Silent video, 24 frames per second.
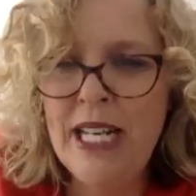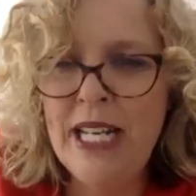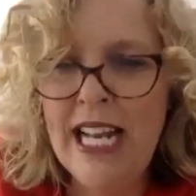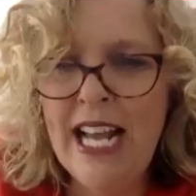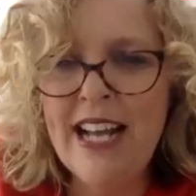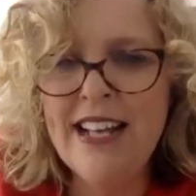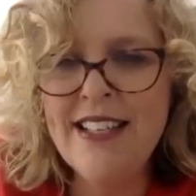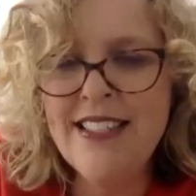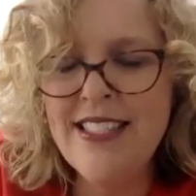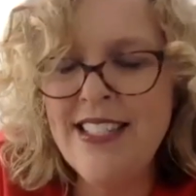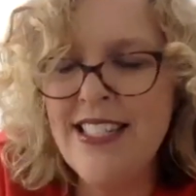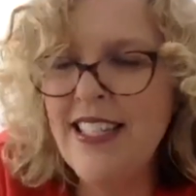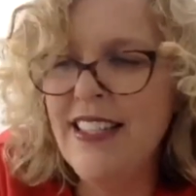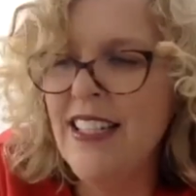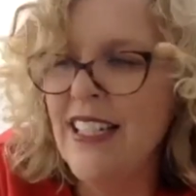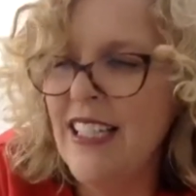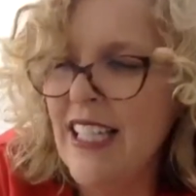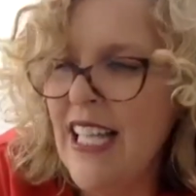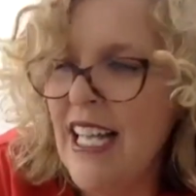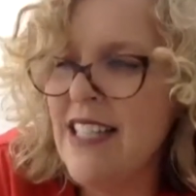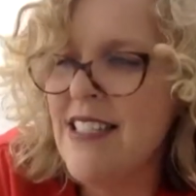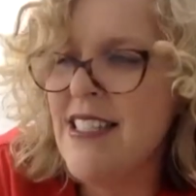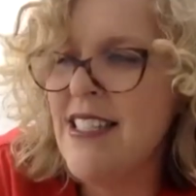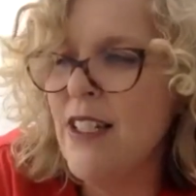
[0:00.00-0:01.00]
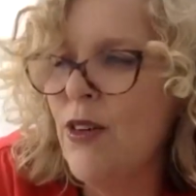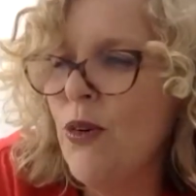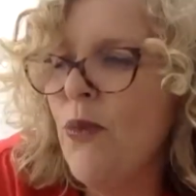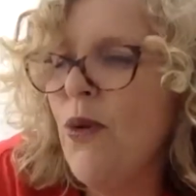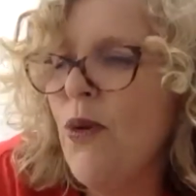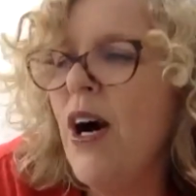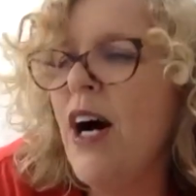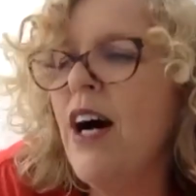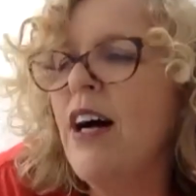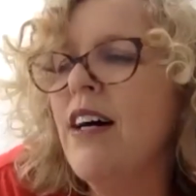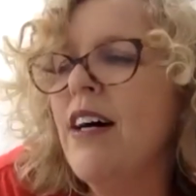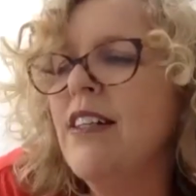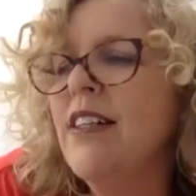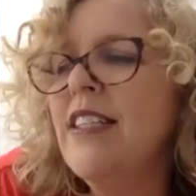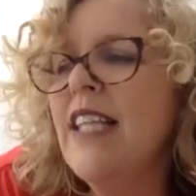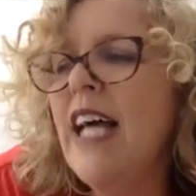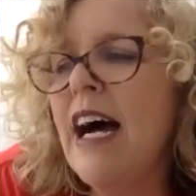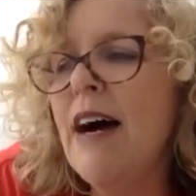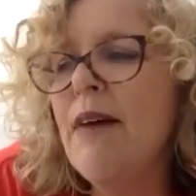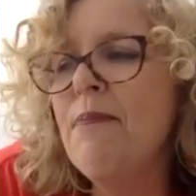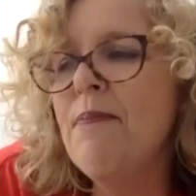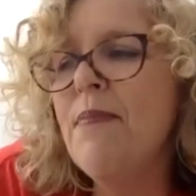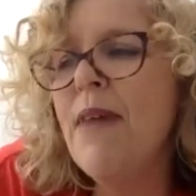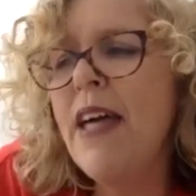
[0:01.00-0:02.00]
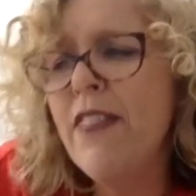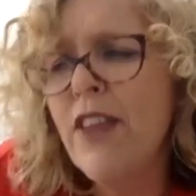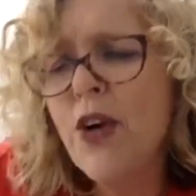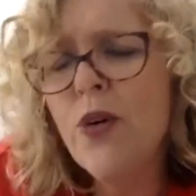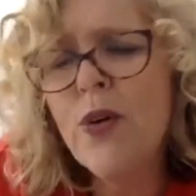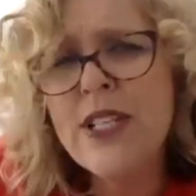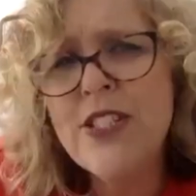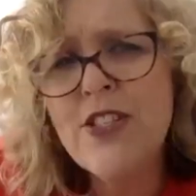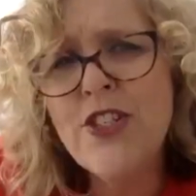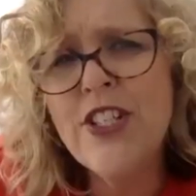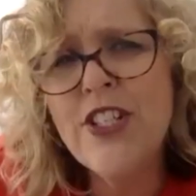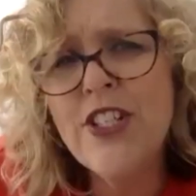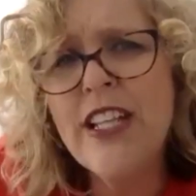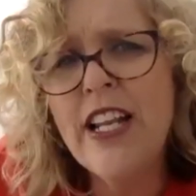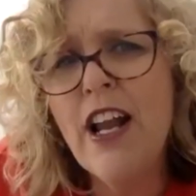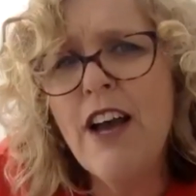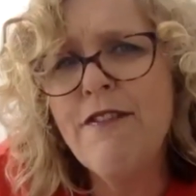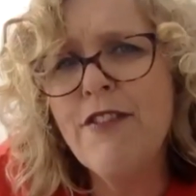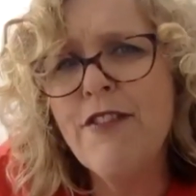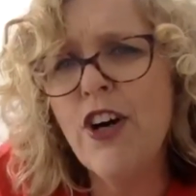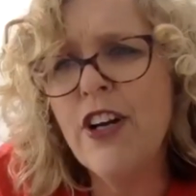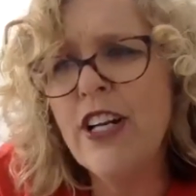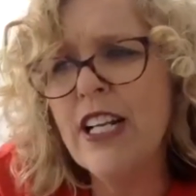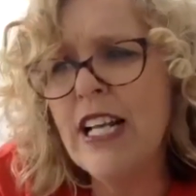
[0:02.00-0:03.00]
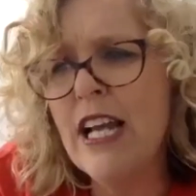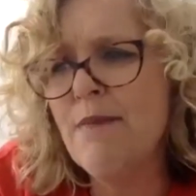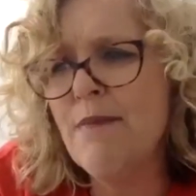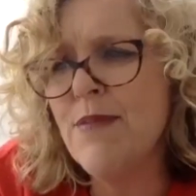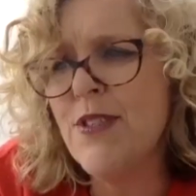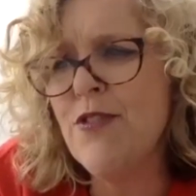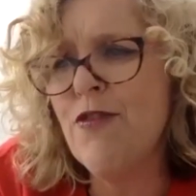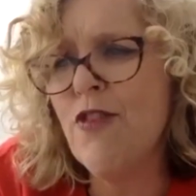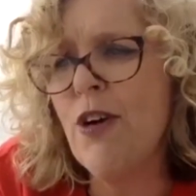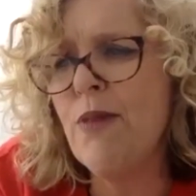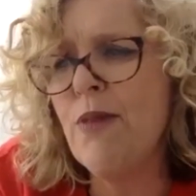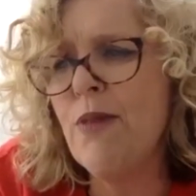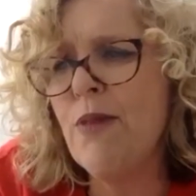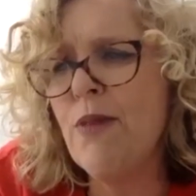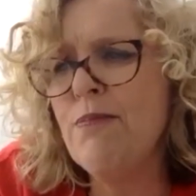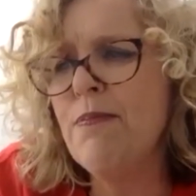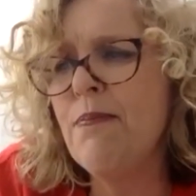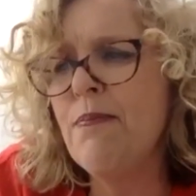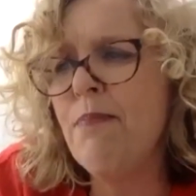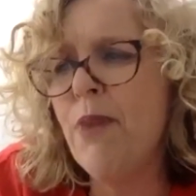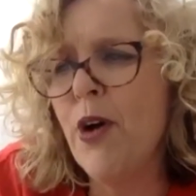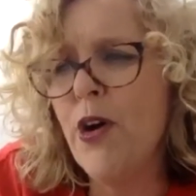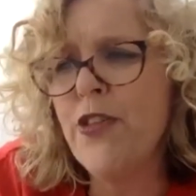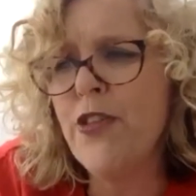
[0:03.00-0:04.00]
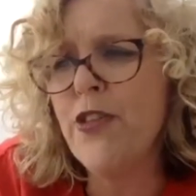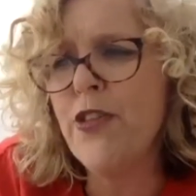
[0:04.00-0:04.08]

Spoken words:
asked in the last little while. And the question that I've got comes from both